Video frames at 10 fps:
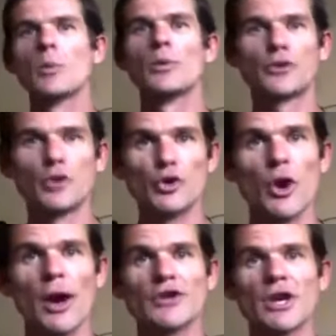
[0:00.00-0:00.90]
with good
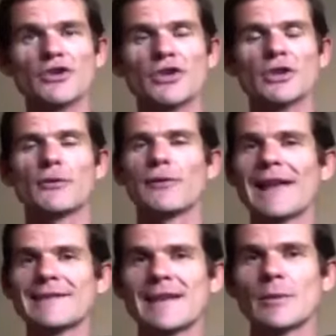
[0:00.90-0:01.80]
digestion,
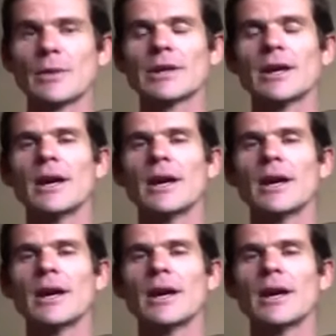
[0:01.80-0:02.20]
flat stomach,